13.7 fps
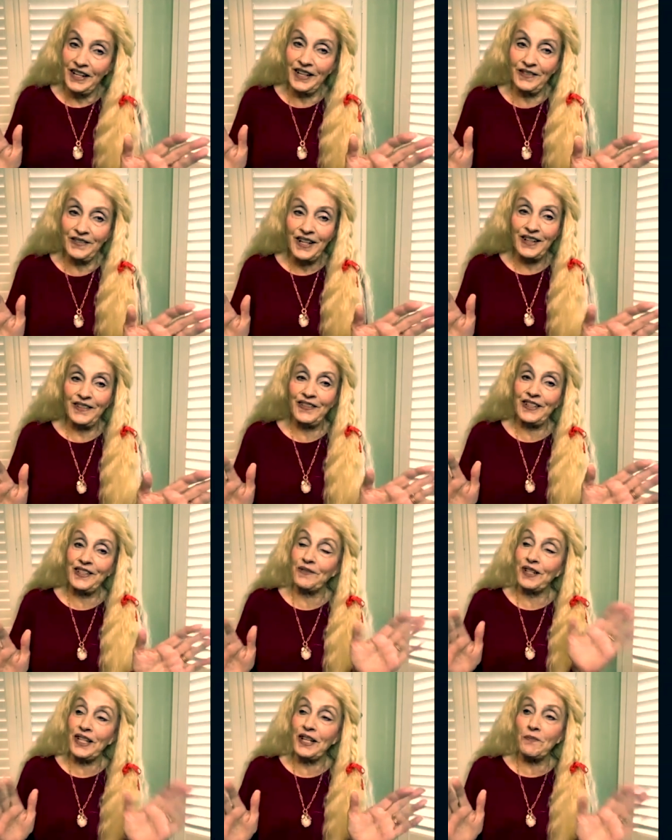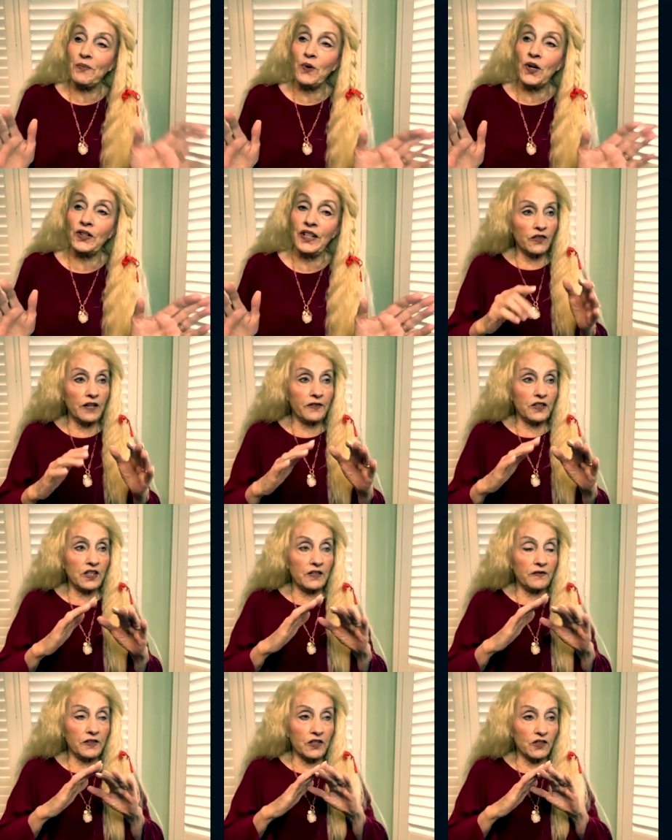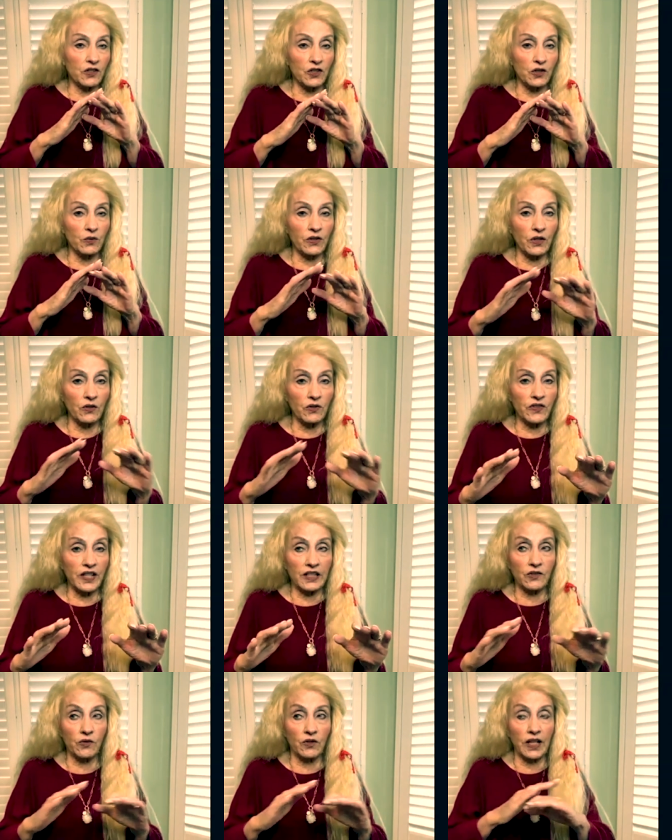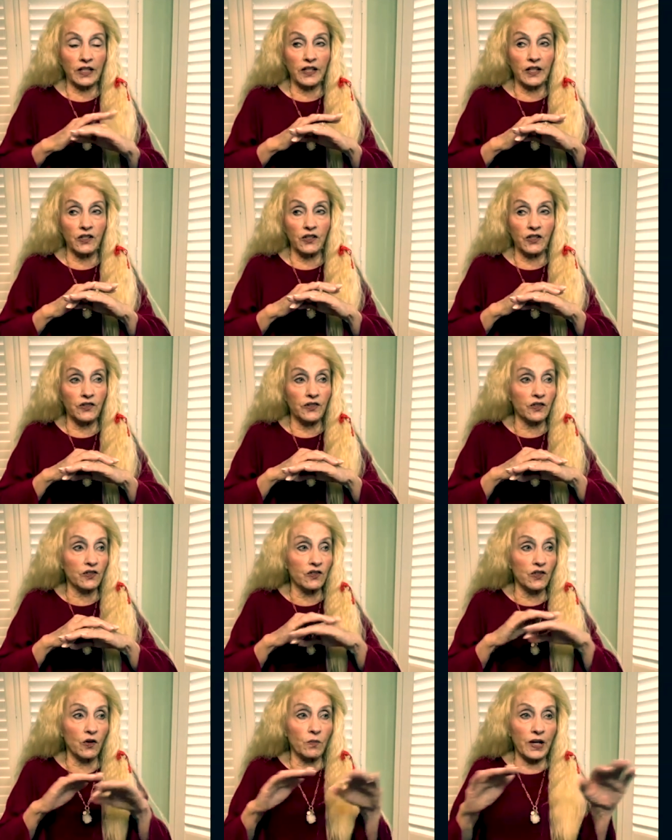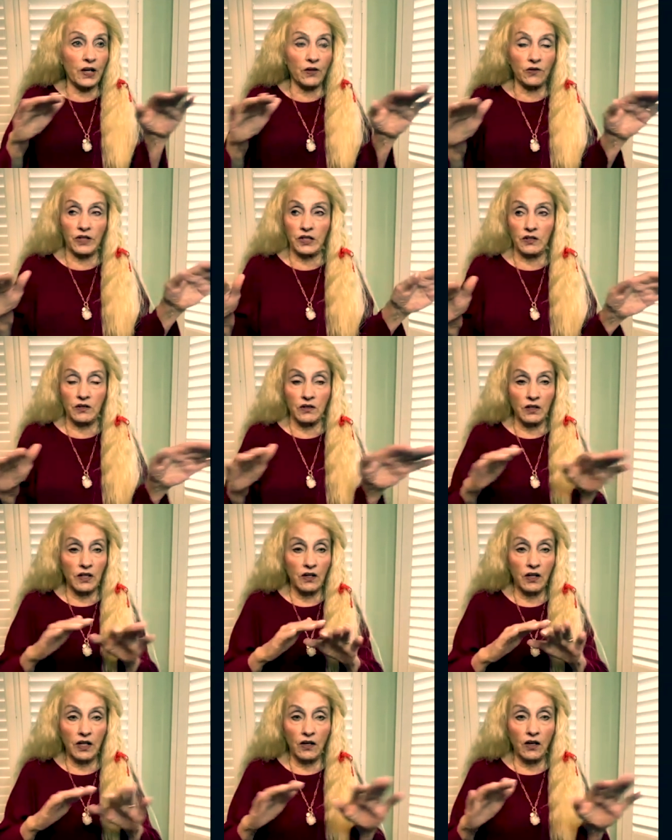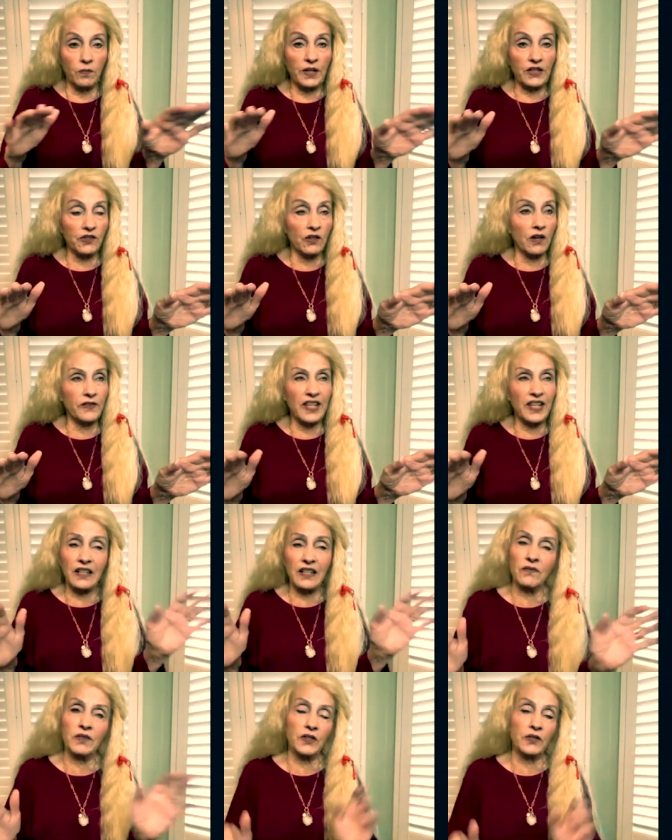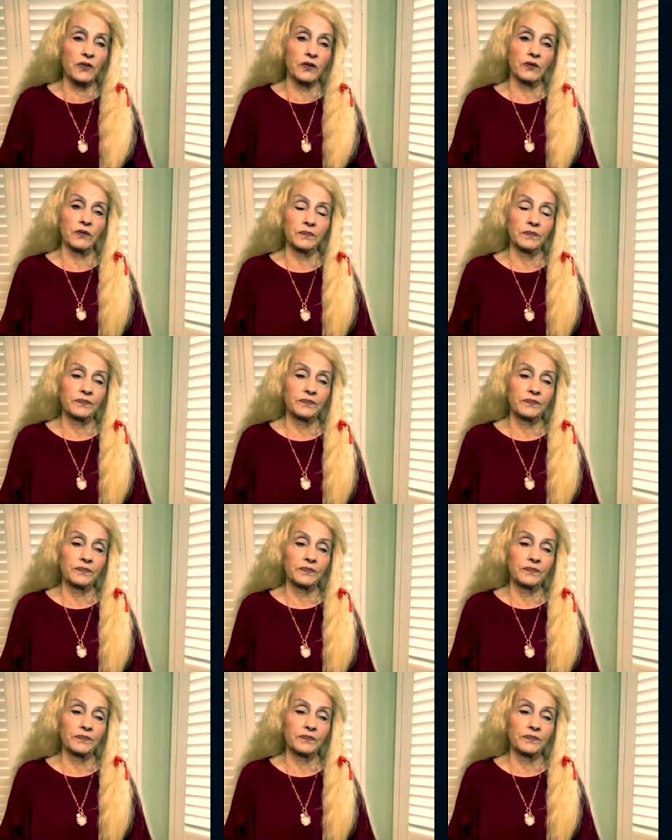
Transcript: if, if it's really important, if it's if it's to do with those things, sort of like then there's no boundaries. All bets are off, and that isn't really true.